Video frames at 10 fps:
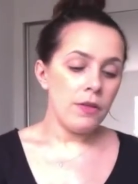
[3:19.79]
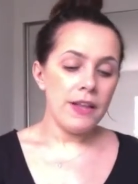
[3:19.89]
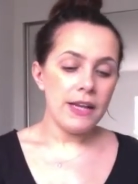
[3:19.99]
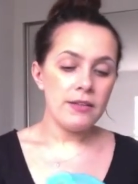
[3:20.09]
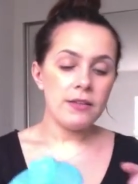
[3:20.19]

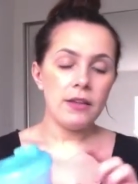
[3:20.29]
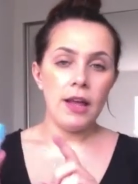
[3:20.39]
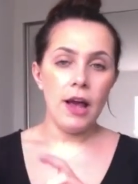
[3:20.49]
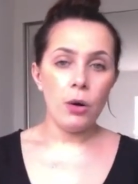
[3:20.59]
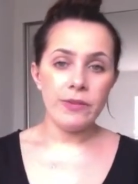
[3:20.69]
This,
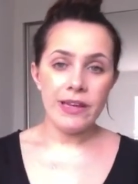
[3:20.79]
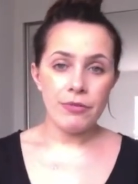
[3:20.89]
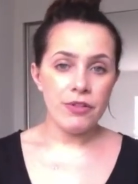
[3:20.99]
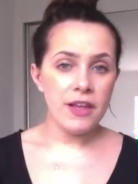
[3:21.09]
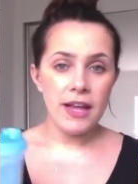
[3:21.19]
it holds
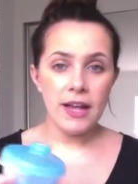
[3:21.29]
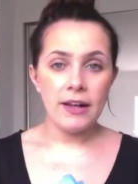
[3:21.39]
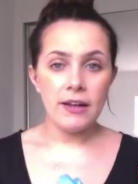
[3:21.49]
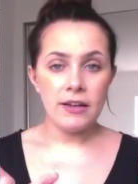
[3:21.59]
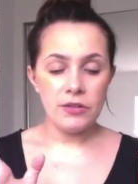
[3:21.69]

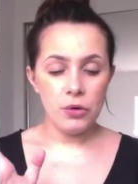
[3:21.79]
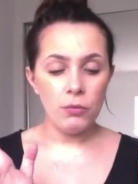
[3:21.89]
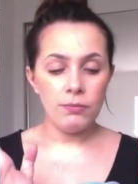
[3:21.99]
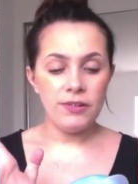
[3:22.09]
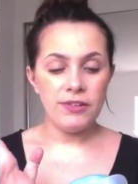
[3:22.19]
everything. It's not